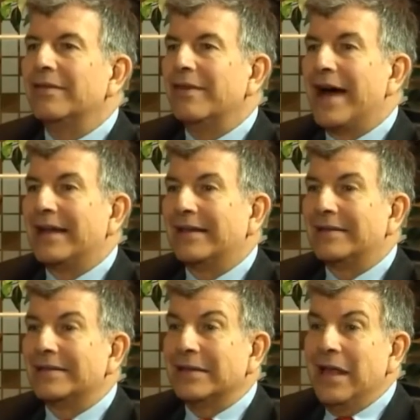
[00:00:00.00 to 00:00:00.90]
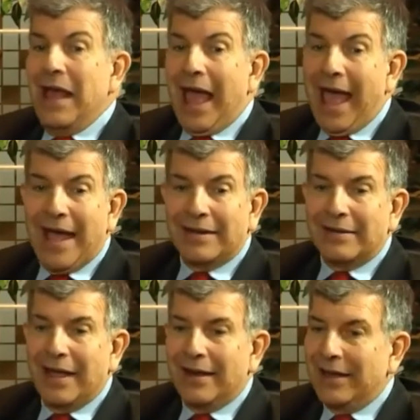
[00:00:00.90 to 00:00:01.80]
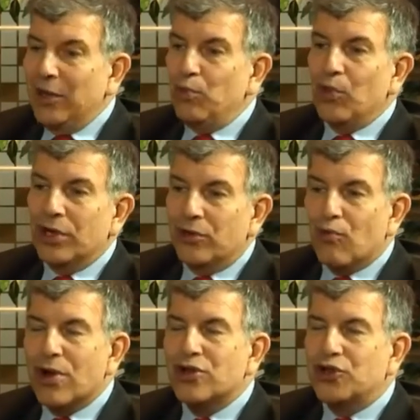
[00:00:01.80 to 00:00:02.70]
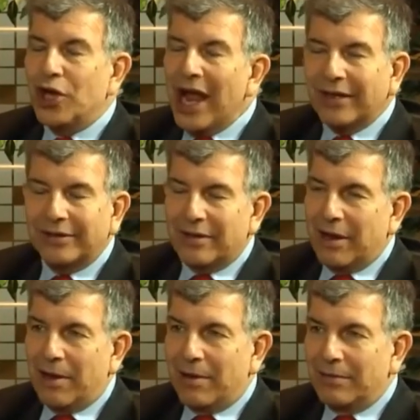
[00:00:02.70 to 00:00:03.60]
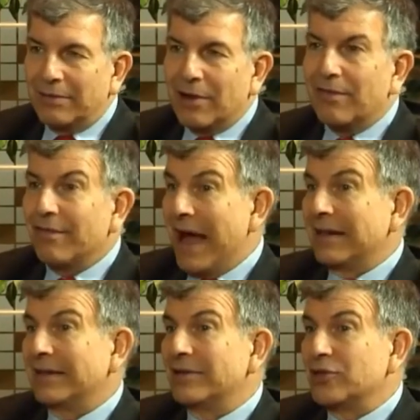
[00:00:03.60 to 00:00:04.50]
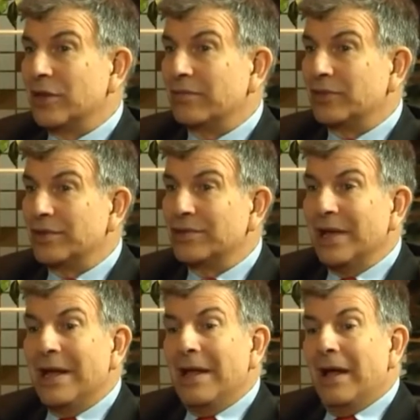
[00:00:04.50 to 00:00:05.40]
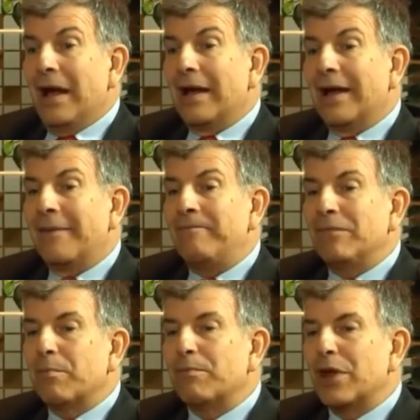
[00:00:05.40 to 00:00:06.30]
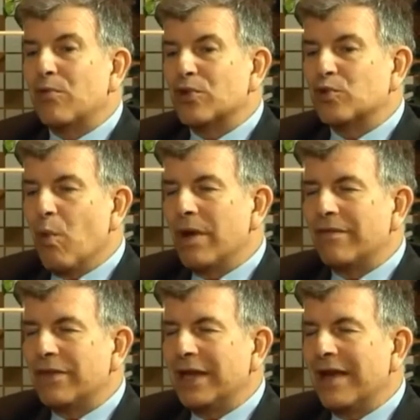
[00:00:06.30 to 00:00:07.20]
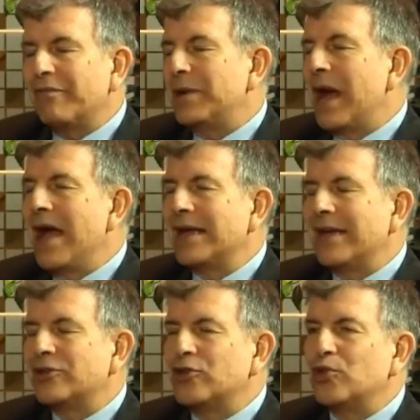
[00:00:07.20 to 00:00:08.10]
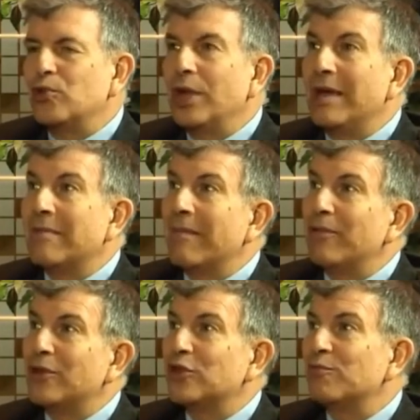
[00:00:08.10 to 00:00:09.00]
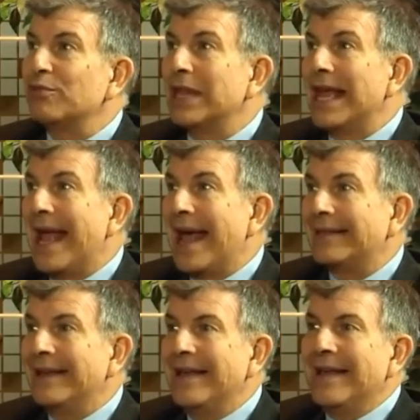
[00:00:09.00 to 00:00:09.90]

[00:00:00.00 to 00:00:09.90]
violence, and and he would reject their their violent assumptions. Um, but it was one of the FBI agents who came up with this plan